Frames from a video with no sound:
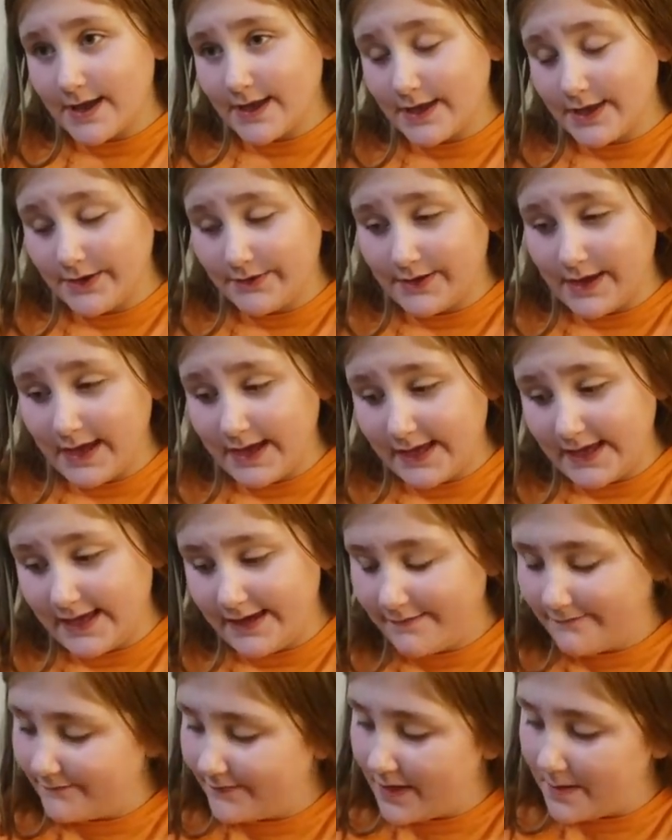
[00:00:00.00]
you can
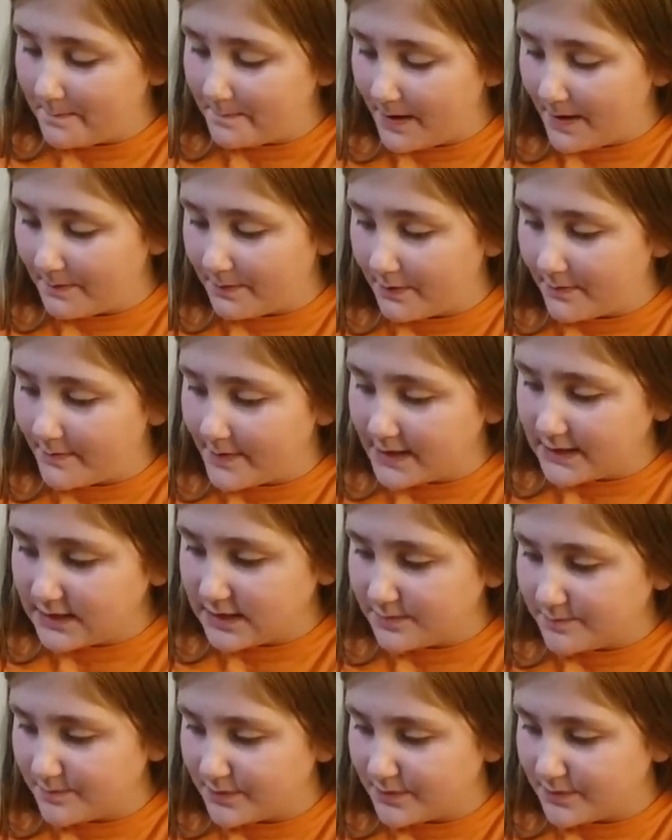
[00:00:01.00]
give them peppermints,